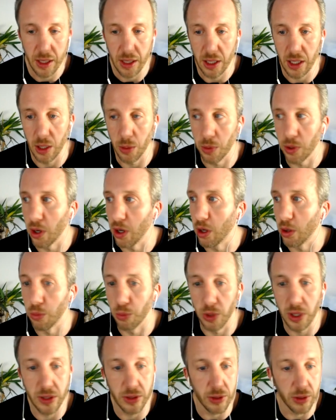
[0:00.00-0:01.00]
Yeah, we've got a lot of
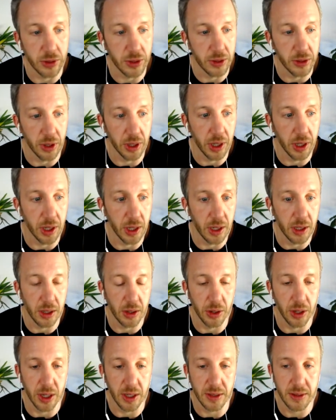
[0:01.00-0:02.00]
resources on our
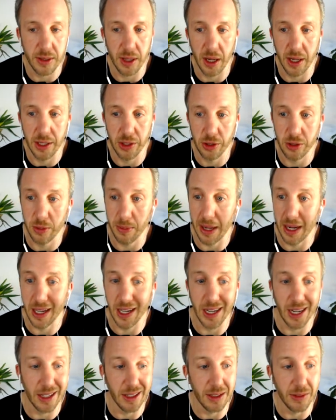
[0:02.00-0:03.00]
on our site just about
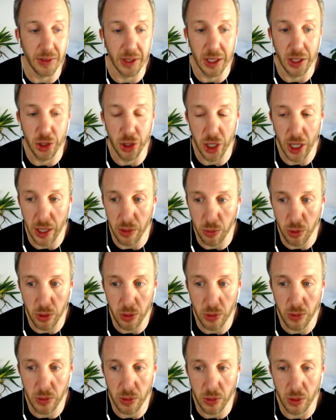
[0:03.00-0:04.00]
Connect TV in
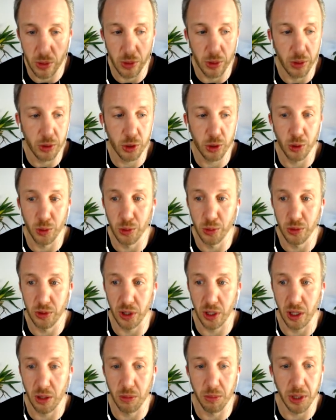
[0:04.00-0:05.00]
general, or tools
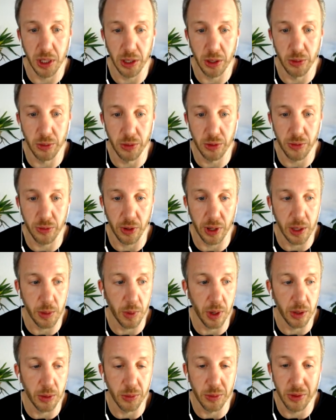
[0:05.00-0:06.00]
that can be used for
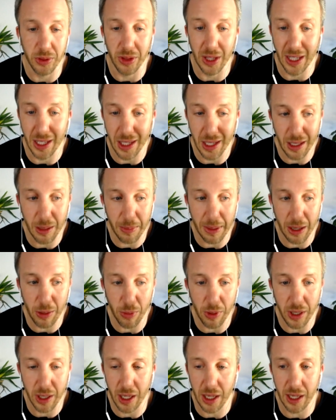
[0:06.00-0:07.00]
anyone who's thinking about
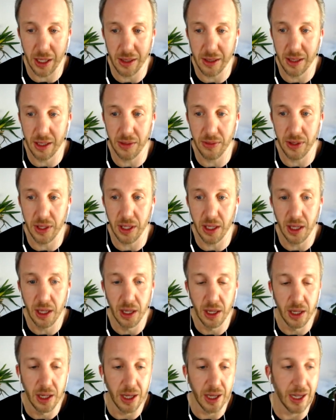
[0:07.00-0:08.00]
running Connect TV
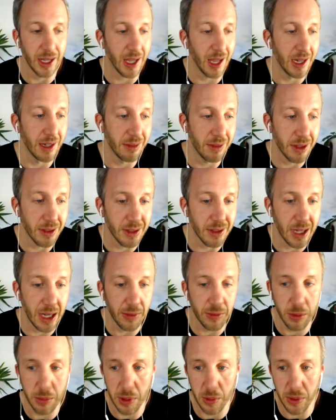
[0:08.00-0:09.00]
and again, it doesn't have
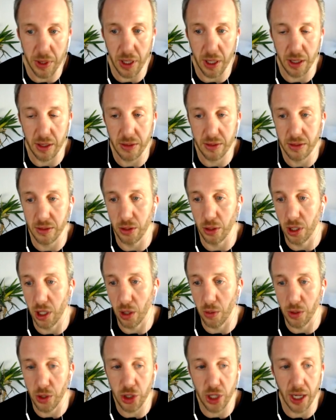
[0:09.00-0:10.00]
to be with us. You can
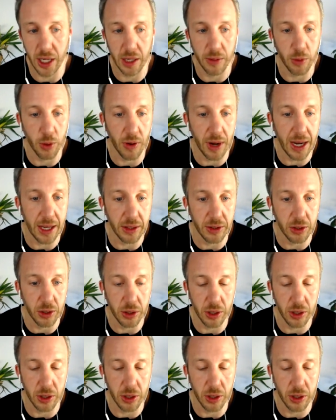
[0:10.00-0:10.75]
go and check if your ad's good